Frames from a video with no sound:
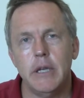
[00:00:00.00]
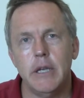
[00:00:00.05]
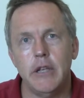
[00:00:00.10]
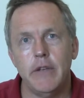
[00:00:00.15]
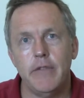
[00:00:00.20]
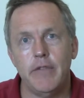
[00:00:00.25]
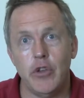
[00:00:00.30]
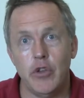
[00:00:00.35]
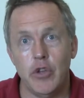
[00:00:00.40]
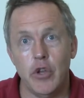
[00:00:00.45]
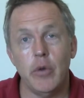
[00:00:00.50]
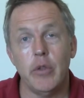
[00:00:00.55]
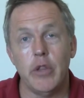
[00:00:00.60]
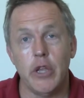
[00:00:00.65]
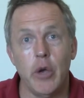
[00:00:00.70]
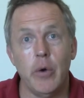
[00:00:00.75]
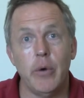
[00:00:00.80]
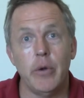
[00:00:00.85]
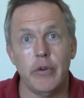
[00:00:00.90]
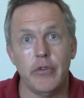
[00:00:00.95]
if you know
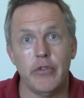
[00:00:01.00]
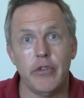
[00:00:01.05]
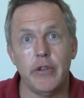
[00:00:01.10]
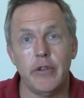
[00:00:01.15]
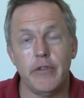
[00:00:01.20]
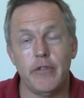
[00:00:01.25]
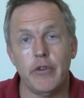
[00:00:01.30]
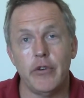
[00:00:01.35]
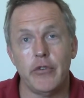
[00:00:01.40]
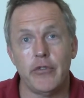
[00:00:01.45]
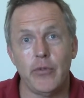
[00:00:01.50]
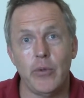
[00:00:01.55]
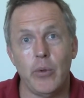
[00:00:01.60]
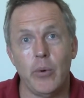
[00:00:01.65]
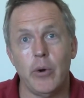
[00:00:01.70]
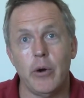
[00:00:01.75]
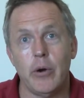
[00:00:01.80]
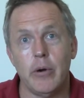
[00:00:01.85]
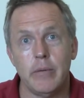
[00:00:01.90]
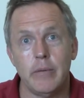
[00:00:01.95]
the owner's on the first
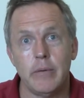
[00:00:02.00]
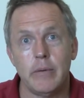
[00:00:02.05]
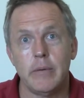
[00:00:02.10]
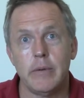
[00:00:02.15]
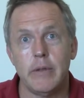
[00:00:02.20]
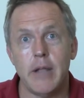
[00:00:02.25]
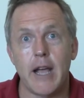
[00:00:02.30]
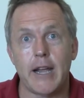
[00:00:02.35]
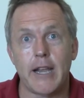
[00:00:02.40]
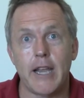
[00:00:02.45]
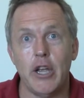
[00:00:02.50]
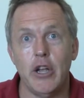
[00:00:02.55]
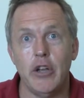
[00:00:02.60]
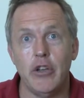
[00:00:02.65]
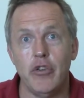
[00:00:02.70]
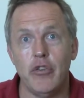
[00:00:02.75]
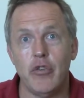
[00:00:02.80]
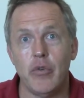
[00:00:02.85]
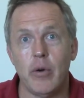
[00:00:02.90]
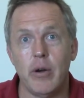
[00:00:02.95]
floor knocking on
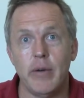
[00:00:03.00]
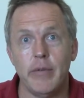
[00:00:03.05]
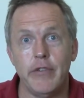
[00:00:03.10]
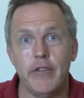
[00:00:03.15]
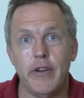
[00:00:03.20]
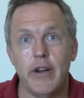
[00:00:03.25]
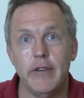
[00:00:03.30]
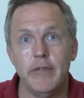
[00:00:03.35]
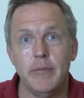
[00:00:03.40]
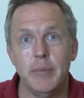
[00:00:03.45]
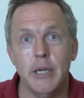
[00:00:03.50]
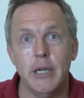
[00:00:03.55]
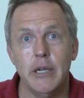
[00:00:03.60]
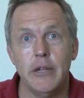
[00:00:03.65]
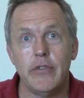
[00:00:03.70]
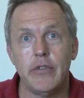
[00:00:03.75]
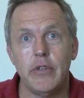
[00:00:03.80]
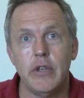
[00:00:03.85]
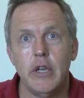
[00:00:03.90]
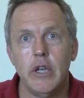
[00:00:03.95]
your door every 5
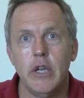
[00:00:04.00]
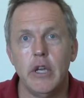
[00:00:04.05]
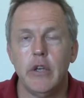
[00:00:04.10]
minutes.